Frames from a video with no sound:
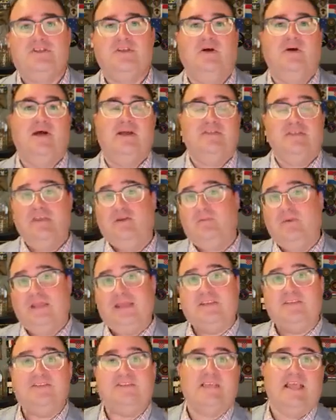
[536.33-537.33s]
I think we
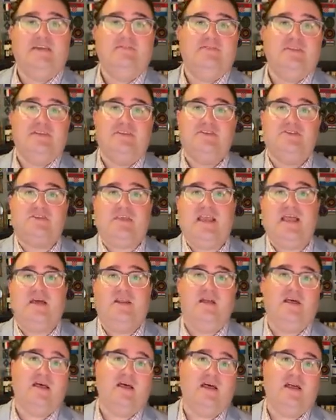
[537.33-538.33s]
can safely
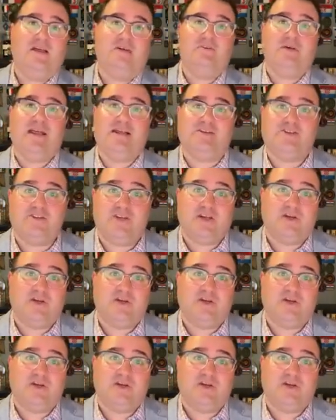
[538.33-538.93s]
discount Chaya Raichik.